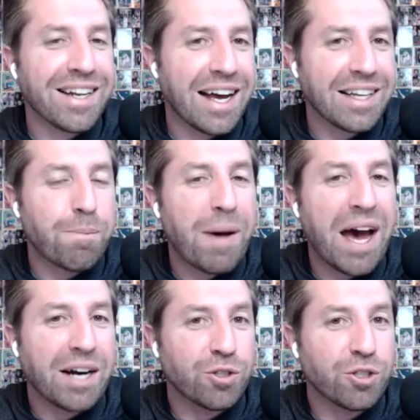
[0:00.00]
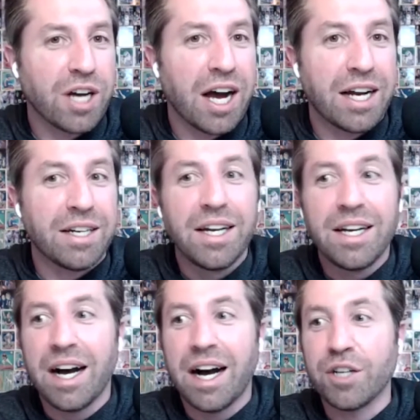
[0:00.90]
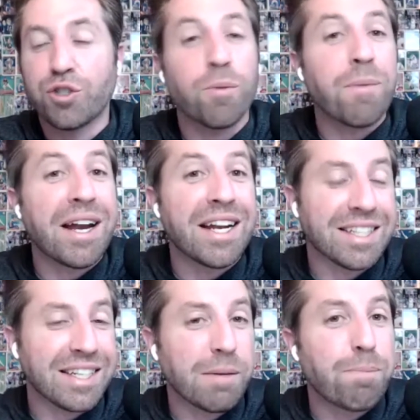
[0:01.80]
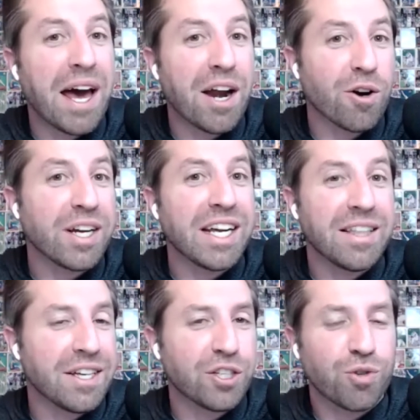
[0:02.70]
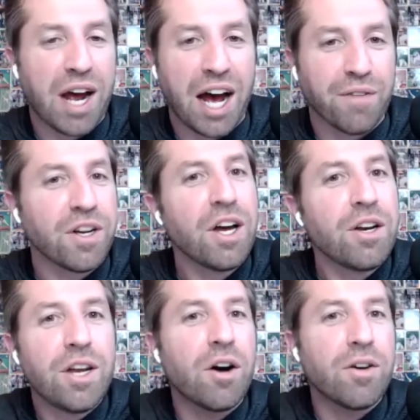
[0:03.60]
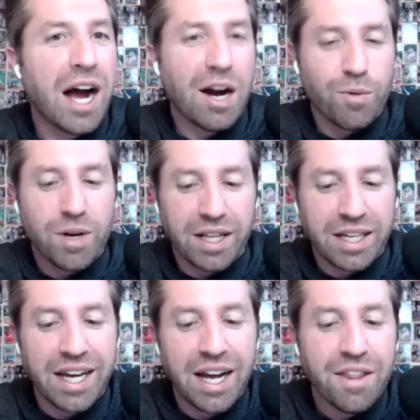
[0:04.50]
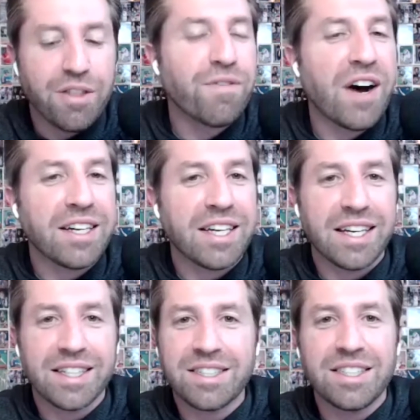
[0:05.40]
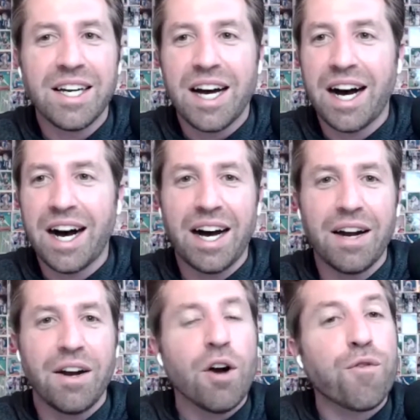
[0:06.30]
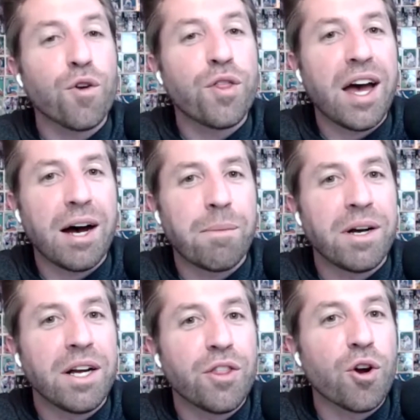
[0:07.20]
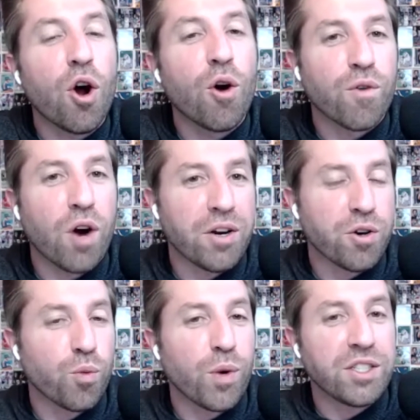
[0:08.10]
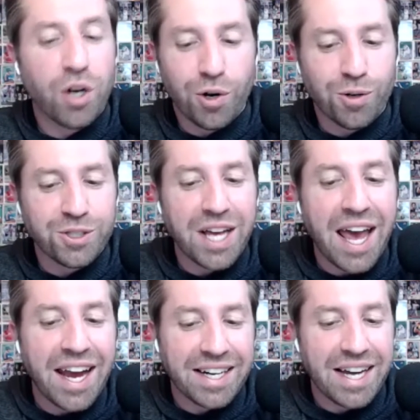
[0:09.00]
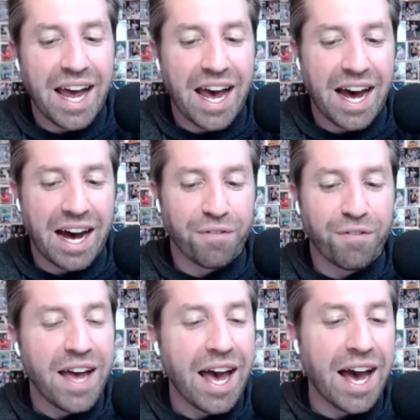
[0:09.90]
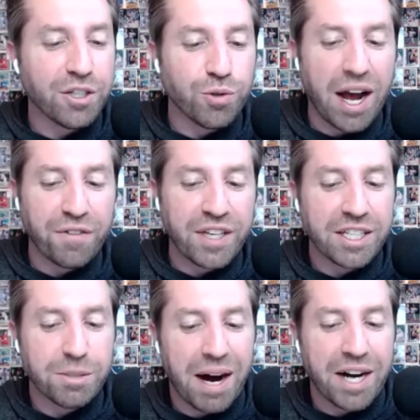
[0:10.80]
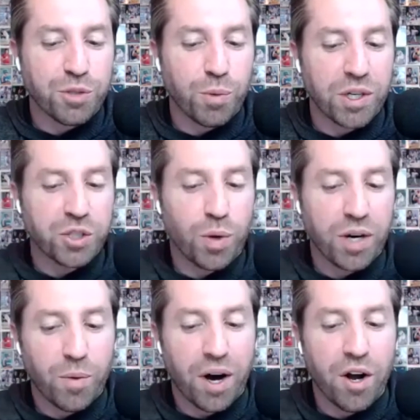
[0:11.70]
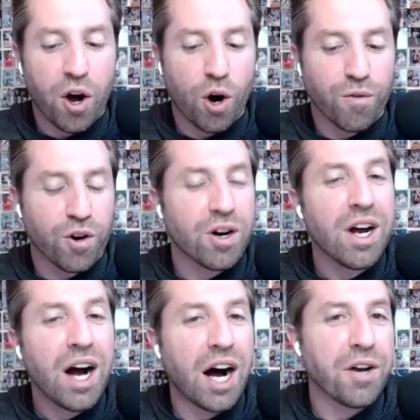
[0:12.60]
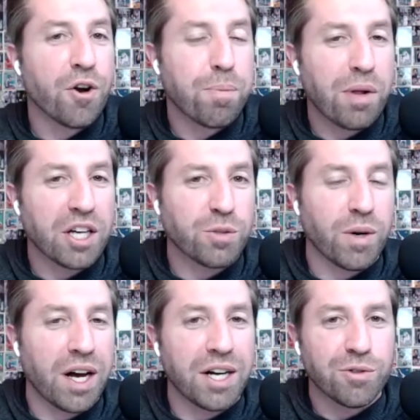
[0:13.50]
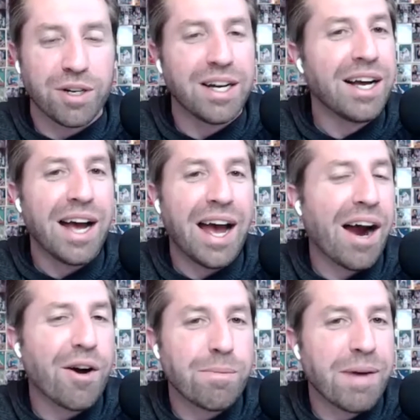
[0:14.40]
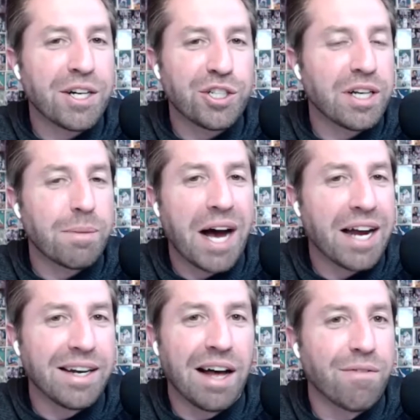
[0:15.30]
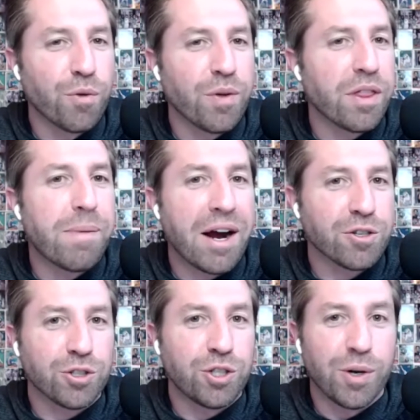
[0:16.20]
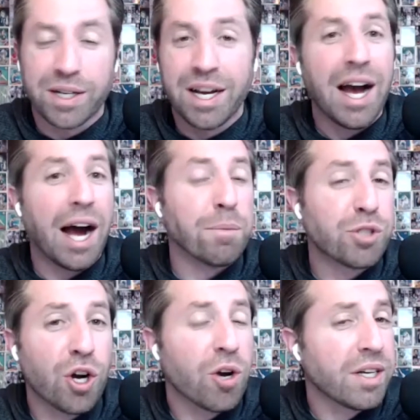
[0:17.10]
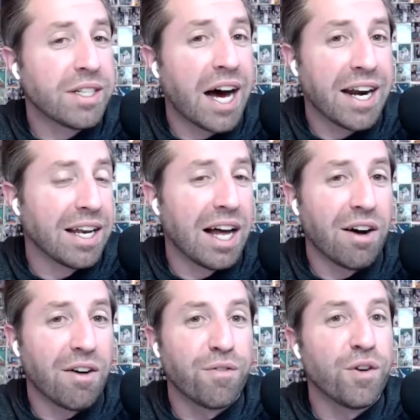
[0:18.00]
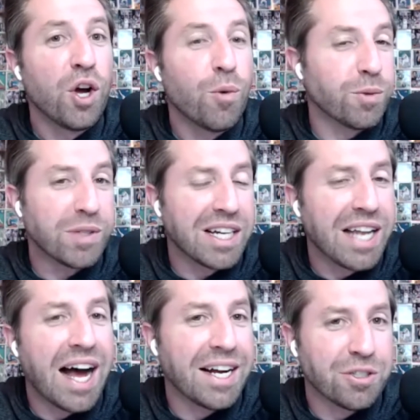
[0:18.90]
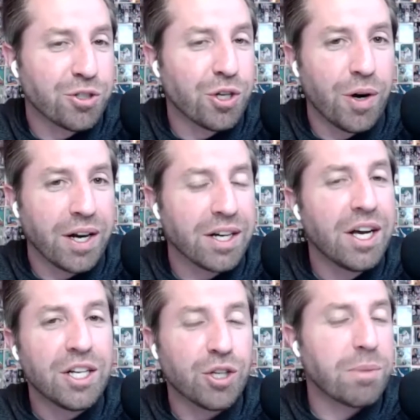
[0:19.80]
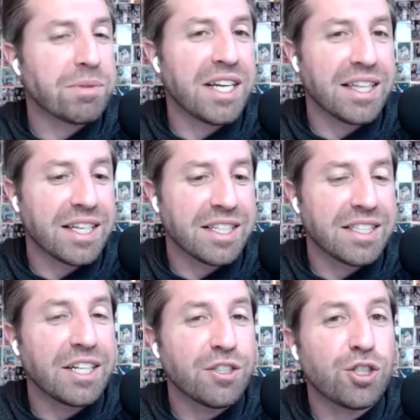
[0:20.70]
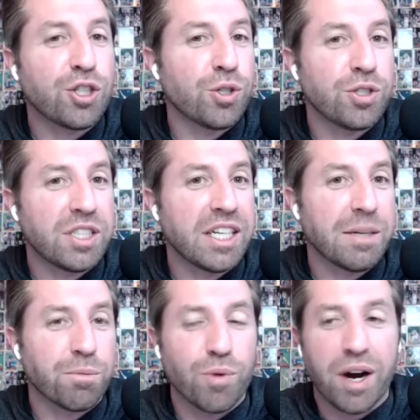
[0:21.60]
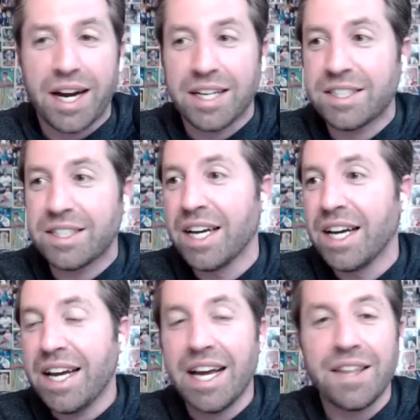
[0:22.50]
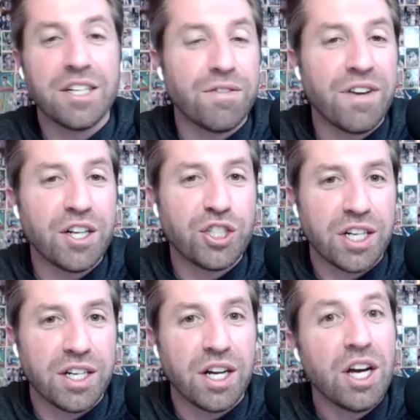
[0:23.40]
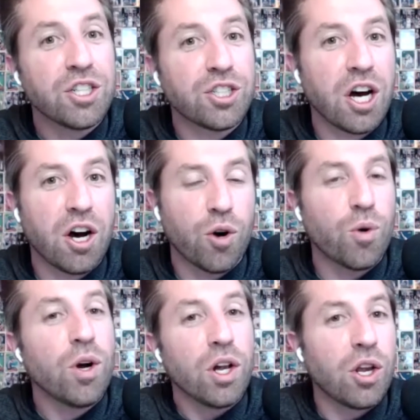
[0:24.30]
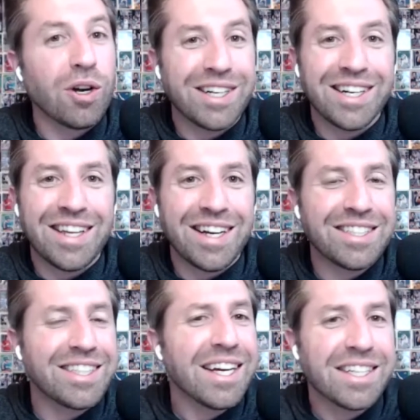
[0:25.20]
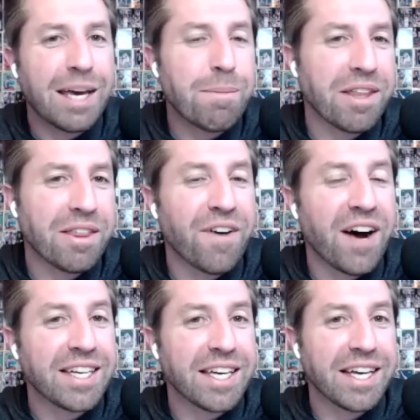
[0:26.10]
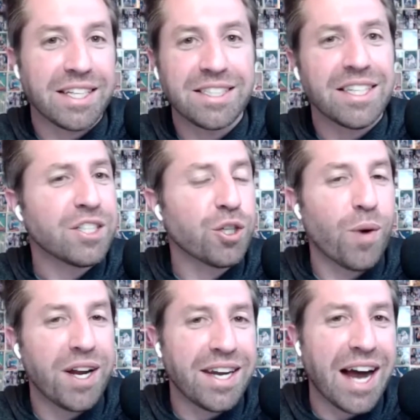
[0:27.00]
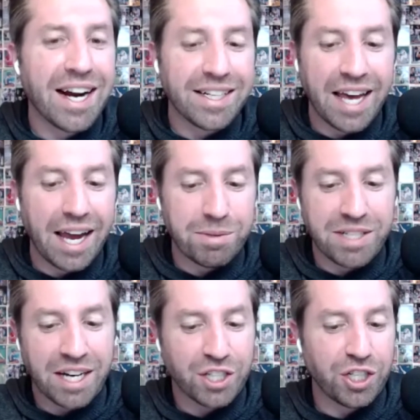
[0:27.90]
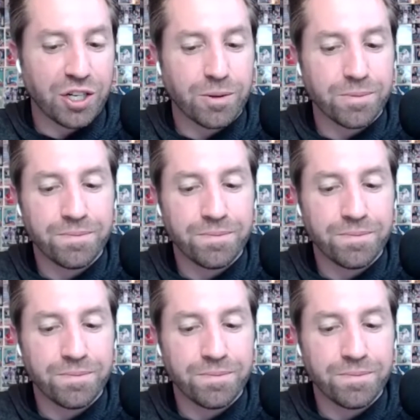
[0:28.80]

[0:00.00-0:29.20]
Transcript: like the Packers got tremendously better in this draft? No, not really. The Vikings, for them, their over-under win totals, 8.5. At DraftKings -121 over, under +100. I already mentioned I'm not in love with what the Bears are doing. I'm certainly not in love with what the Lions are doing. So I'm seeing this as a two-team race in the division. So looking at this, give me the Vikings to win 9 games next year.